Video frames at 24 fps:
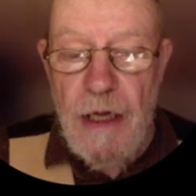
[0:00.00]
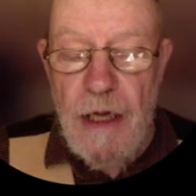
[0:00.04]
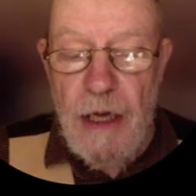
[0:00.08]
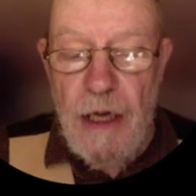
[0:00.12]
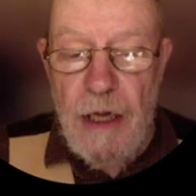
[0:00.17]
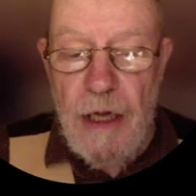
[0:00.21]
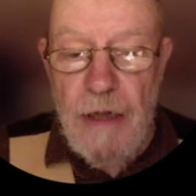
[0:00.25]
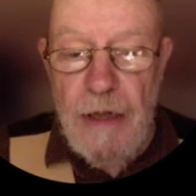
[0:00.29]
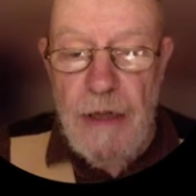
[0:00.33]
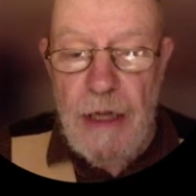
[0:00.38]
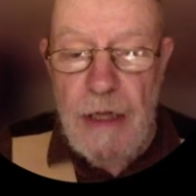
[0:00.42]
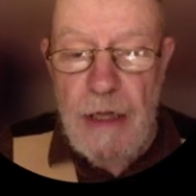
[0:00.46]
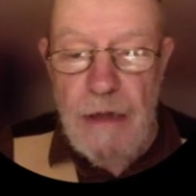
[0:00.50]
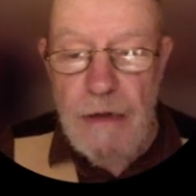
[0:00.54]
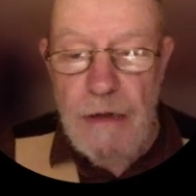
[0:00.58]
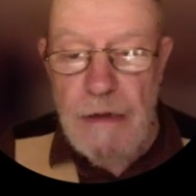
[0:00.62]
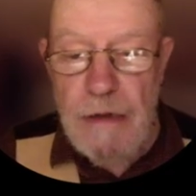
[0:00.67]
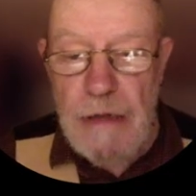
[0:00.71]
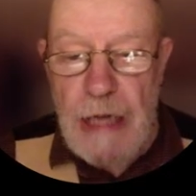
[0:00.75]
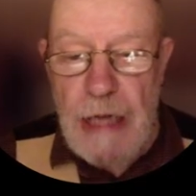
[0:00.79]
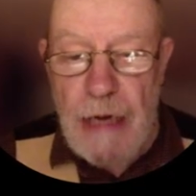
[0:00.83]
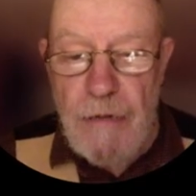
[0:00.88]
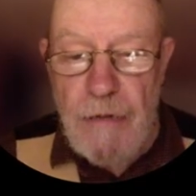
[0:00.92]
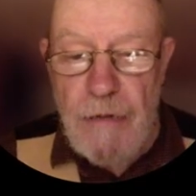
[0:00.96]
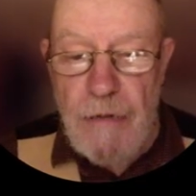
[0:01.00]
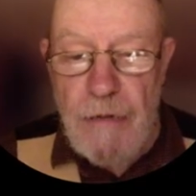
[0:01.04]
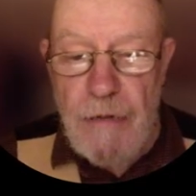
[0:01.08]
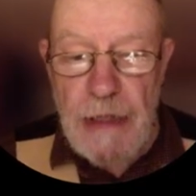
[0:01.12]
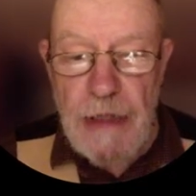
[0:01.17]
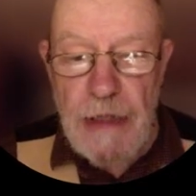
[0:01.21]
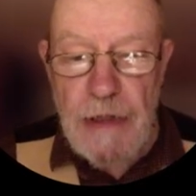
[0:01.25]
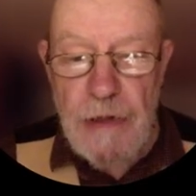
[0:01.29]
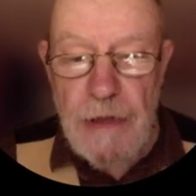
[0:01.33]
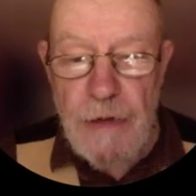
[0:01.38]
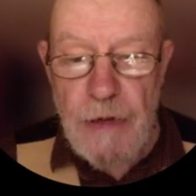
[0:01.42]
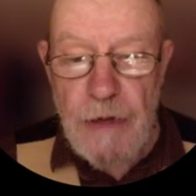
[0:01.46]
And then
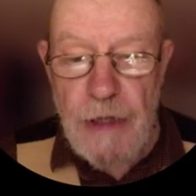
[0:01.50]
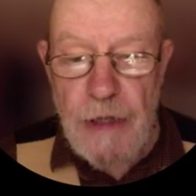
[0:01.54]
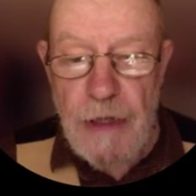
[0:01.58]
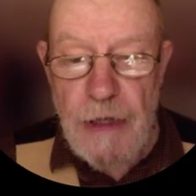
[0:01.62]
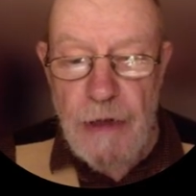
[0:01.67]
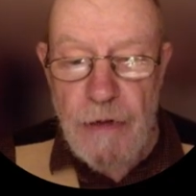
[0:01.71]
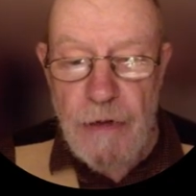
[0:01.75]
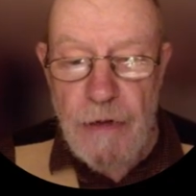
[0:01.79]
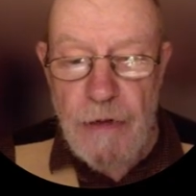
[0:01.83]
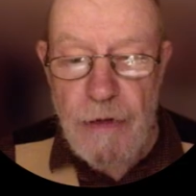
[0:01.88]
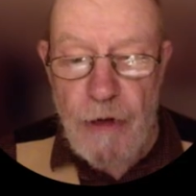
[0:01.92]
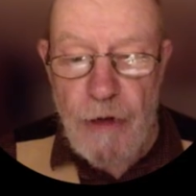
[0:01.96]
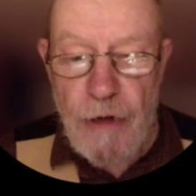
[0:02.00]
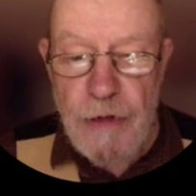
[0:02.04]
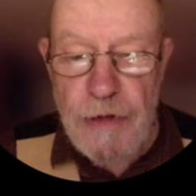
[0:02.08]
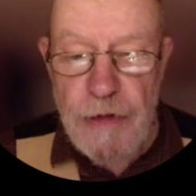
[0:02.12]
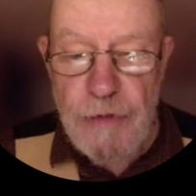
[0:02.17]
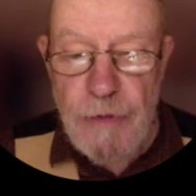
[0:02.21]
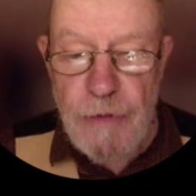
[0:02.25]
directly looking across